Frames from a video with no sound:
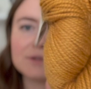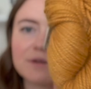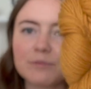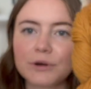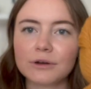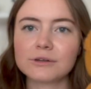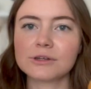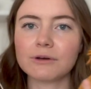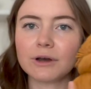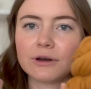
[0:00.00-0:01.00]
from Purl
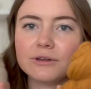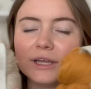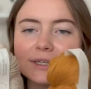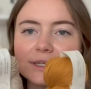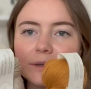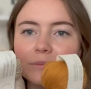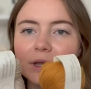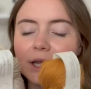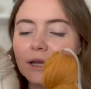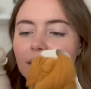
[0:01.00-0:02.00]
Soho. They sent
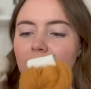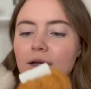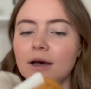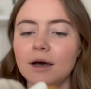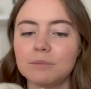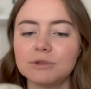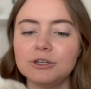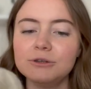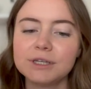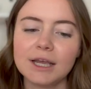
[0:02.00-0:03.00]
me um,
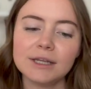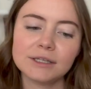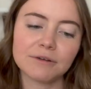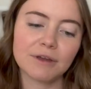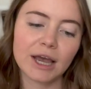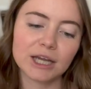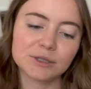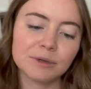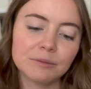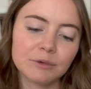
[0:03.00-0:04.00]
two skeins of
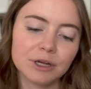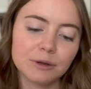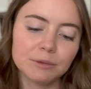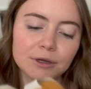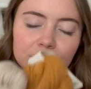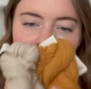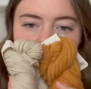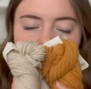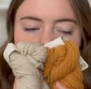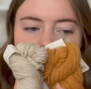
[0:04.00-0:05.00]
Cashmere Merino Bloom.
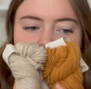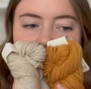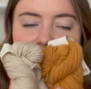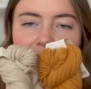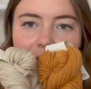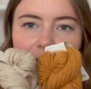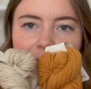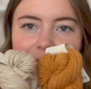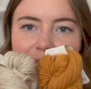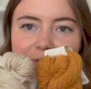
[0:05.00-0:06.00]
Oh,
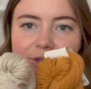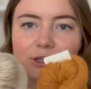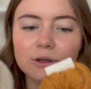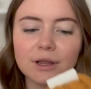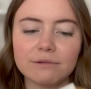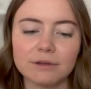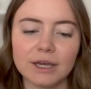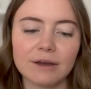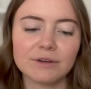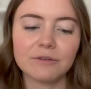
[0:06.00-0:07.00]
so
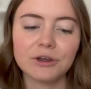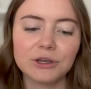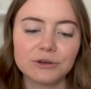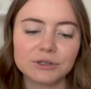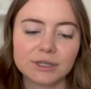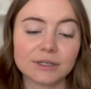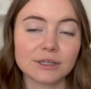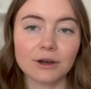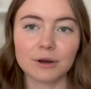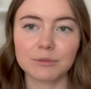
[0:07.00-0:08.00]
lovely. I've never used this
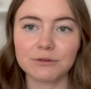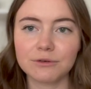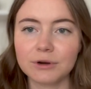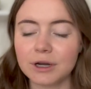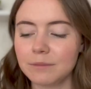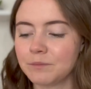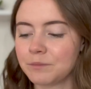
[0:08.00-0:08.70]
yarn before